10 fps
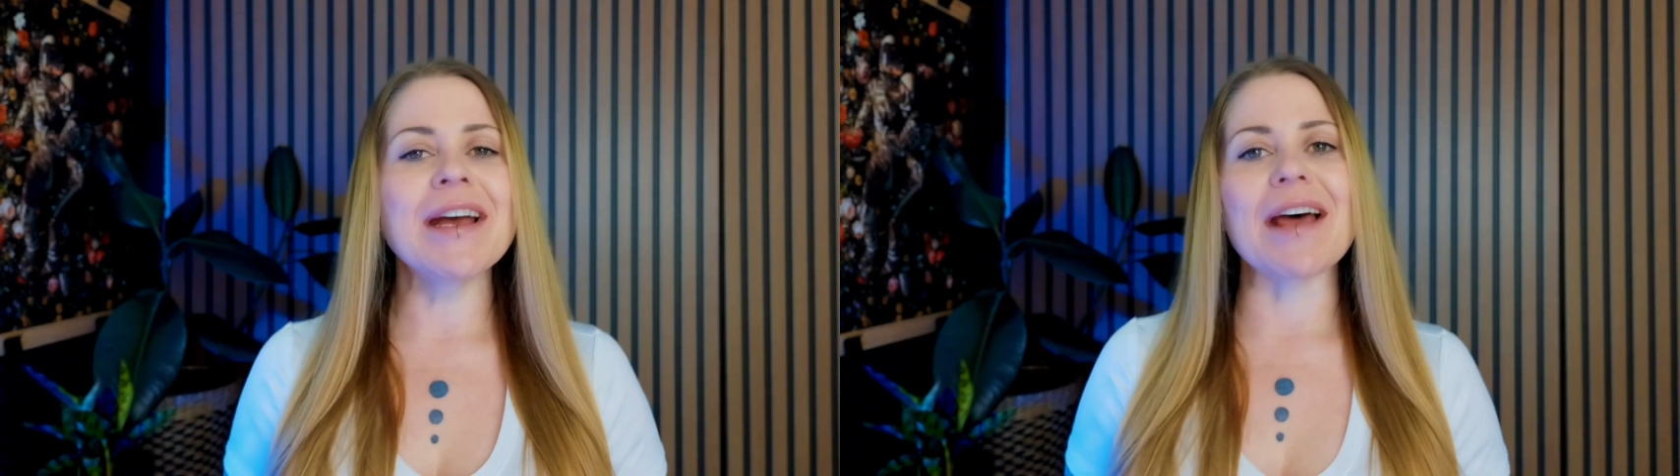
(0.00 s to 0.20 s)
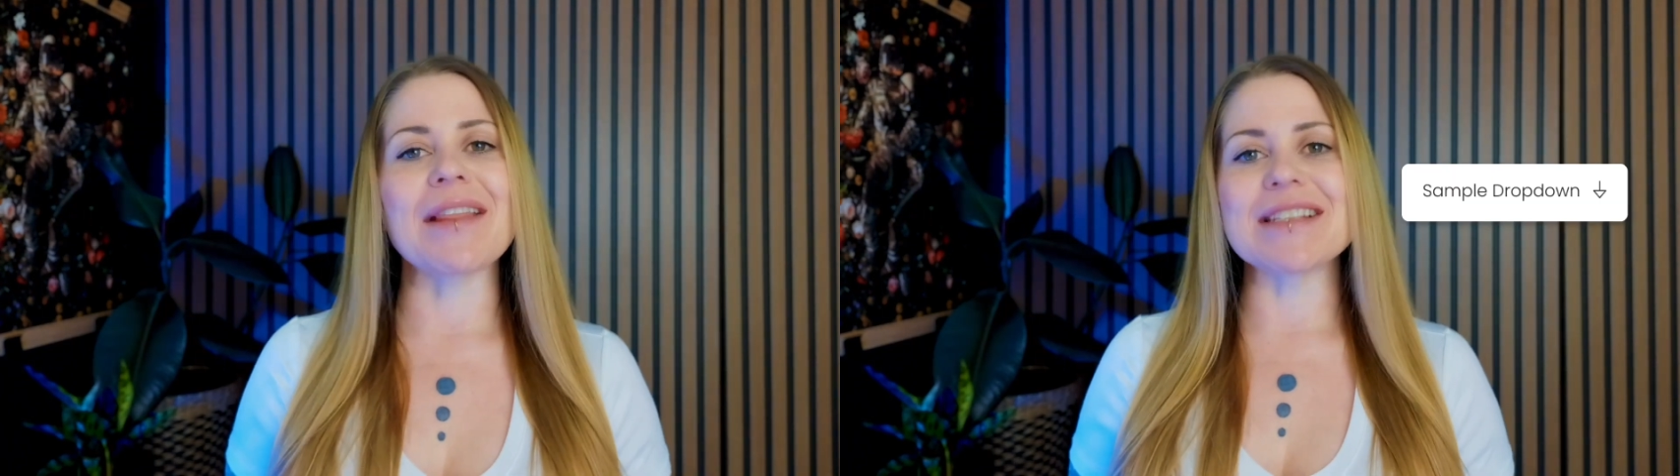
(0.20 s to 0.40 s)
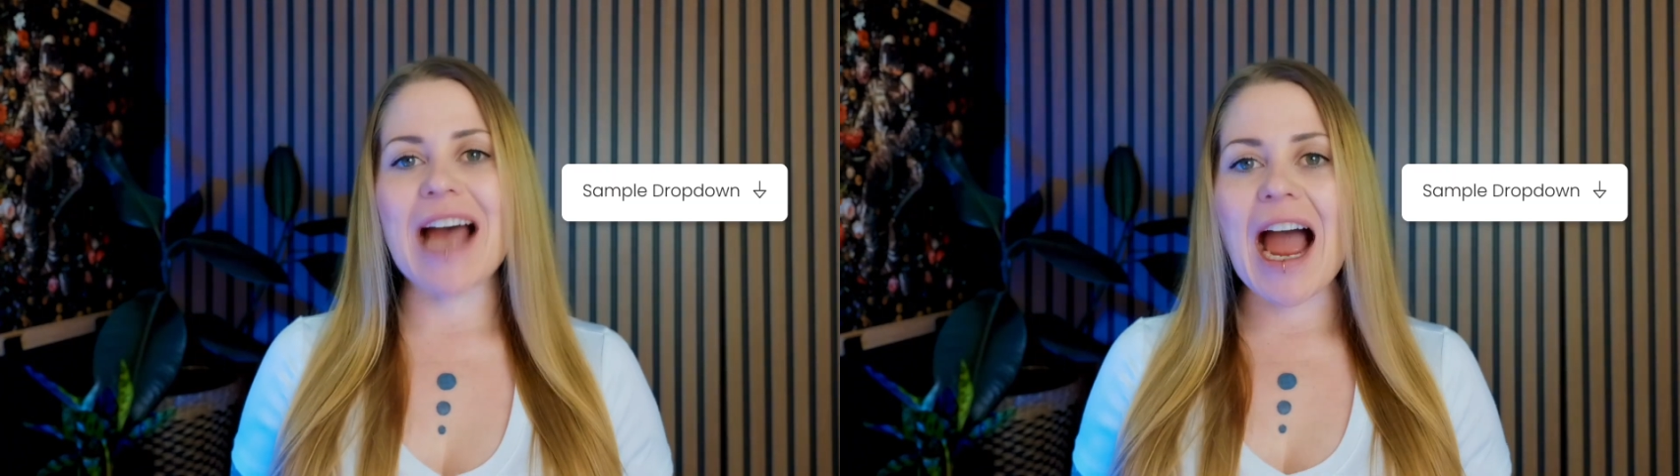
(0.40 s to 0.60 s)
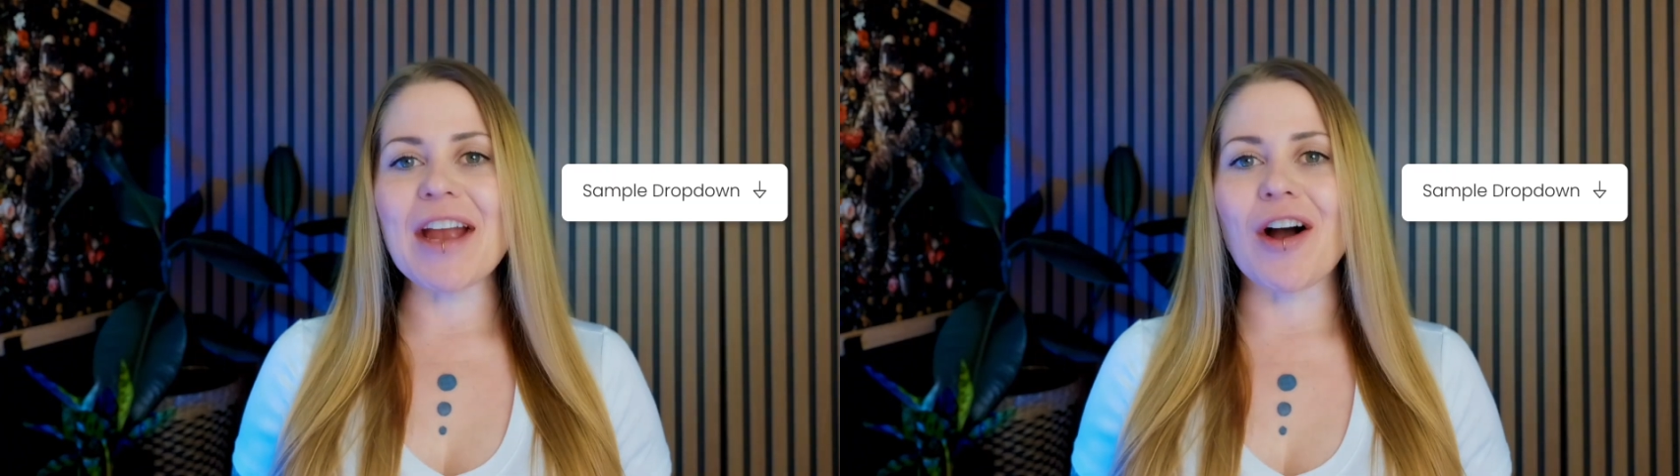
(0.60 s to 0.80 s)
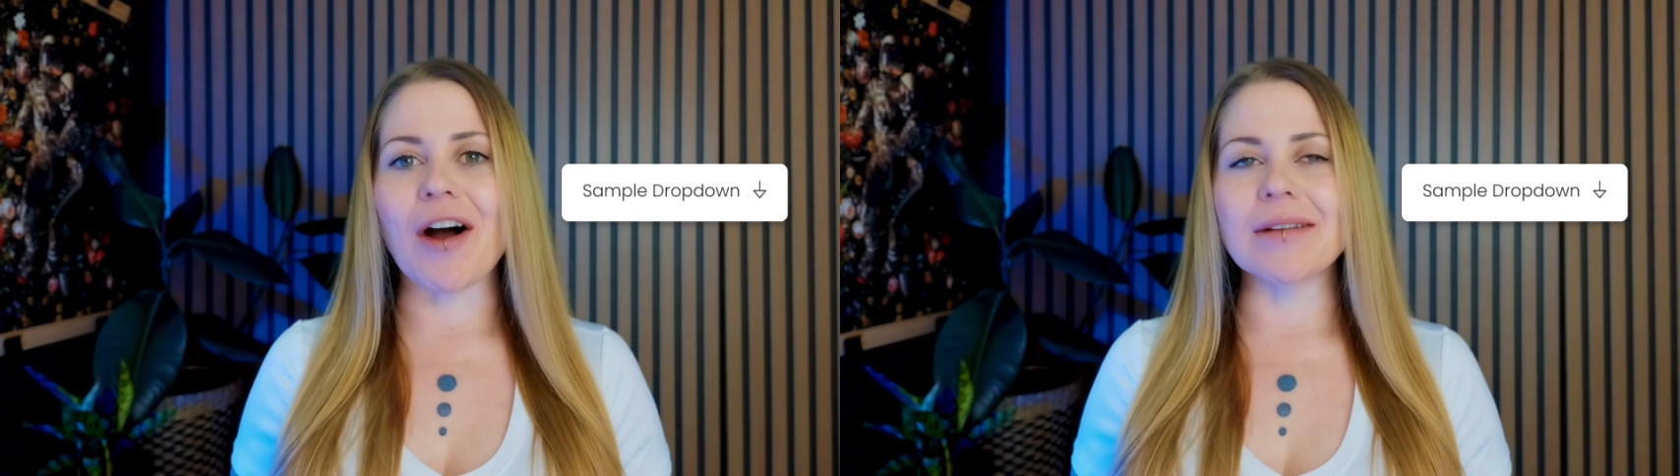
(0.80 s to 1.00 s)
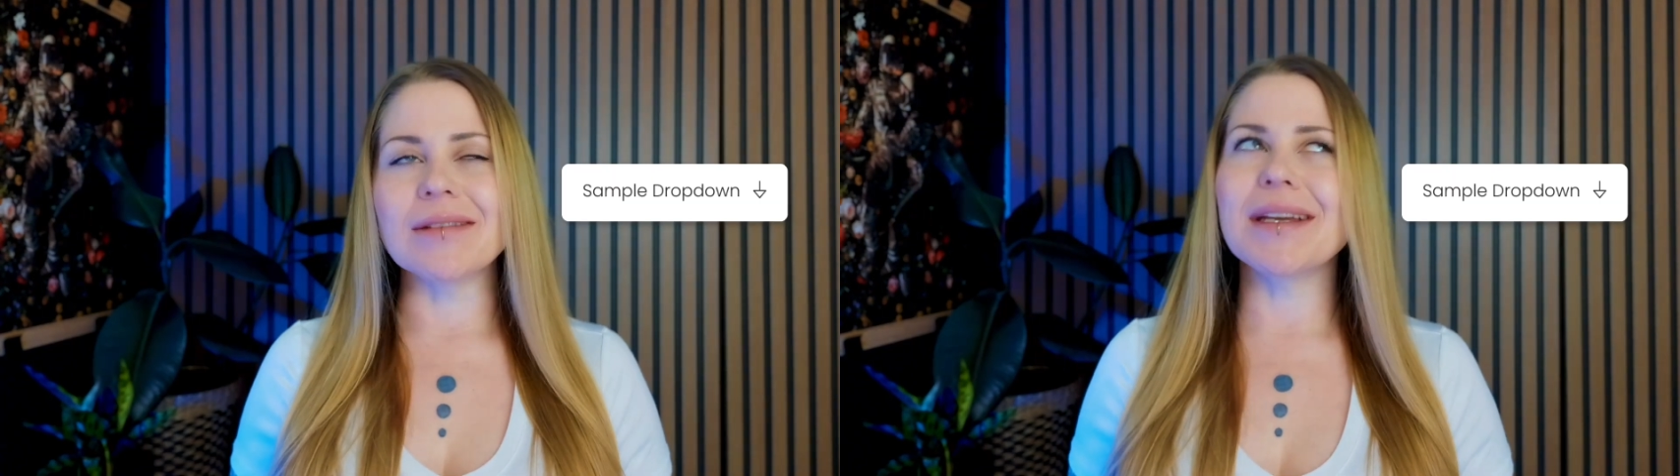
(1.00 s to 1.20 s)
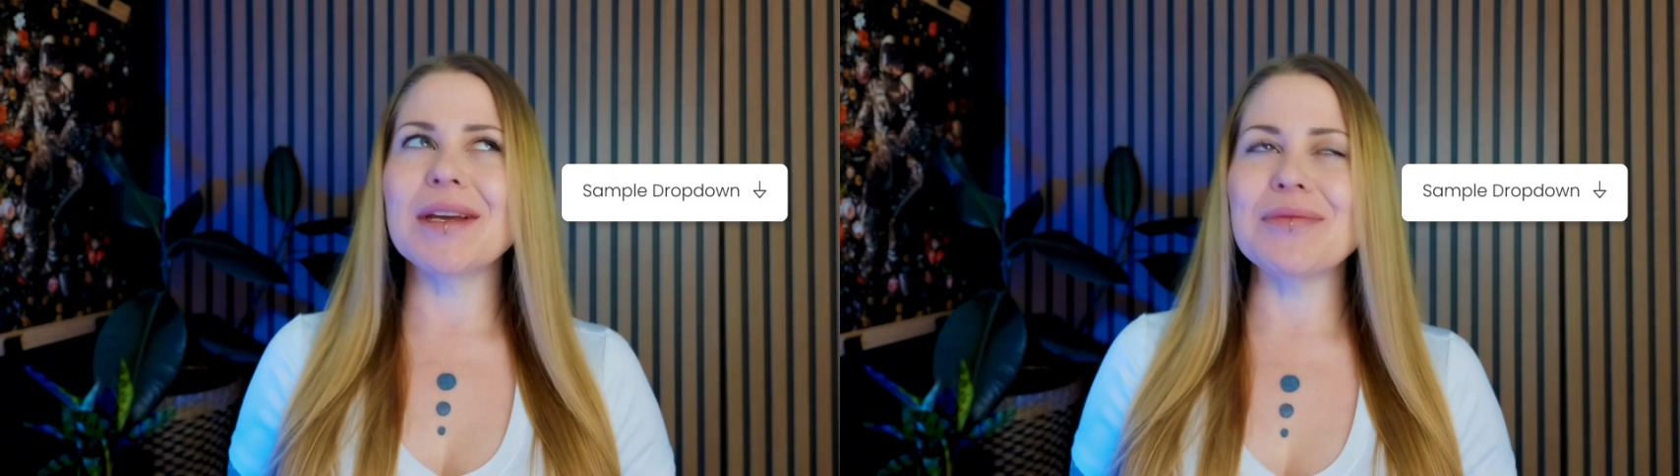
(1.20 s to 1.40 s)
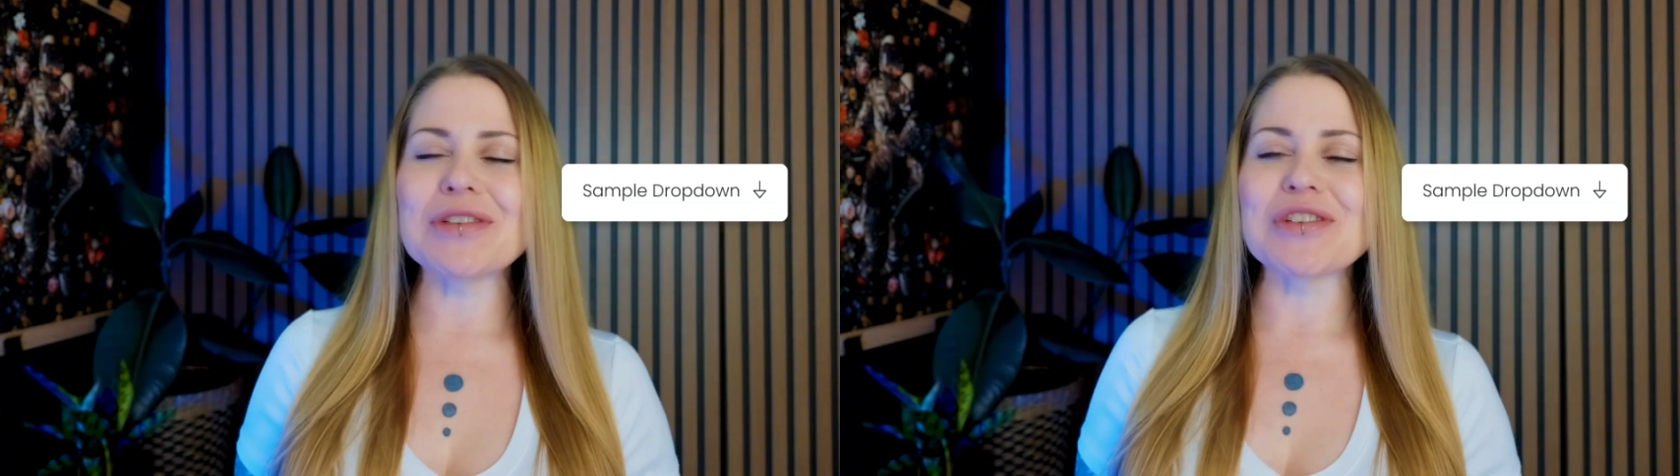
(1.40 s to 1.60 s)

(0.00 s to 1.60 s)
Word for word: Now this icon, if you